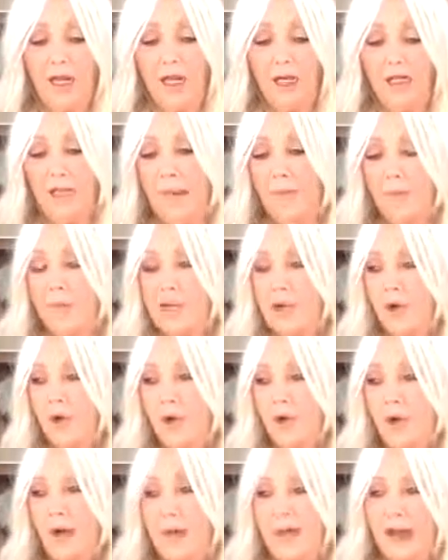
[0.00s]
let me talk
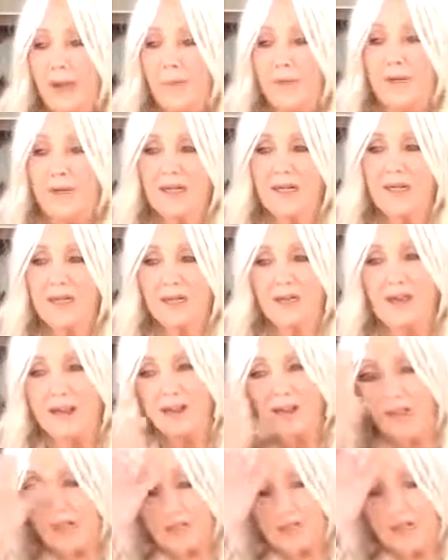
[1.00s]
about happiness and
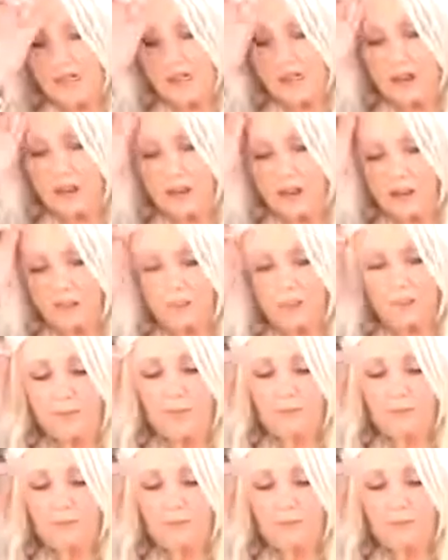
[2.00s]
manifestation,